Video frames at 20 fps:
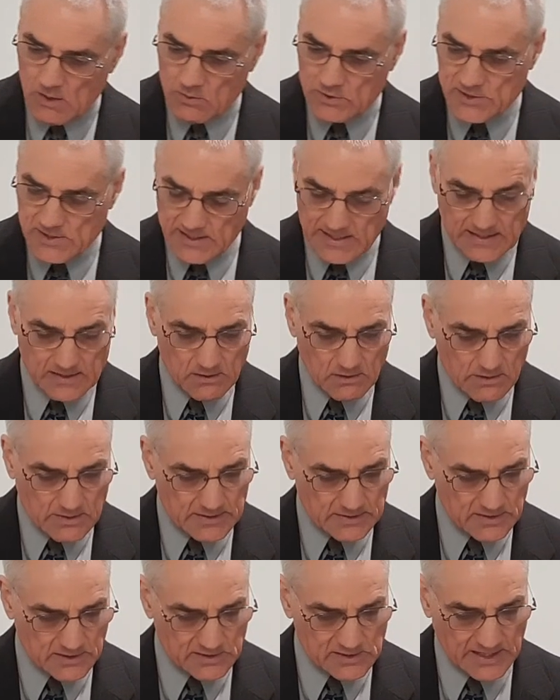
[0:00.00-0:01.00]
So again, look
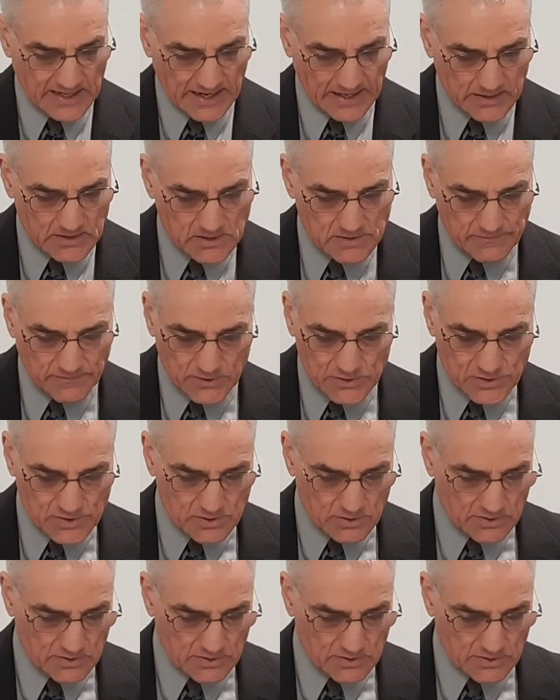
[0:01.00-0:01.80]
at the text, verse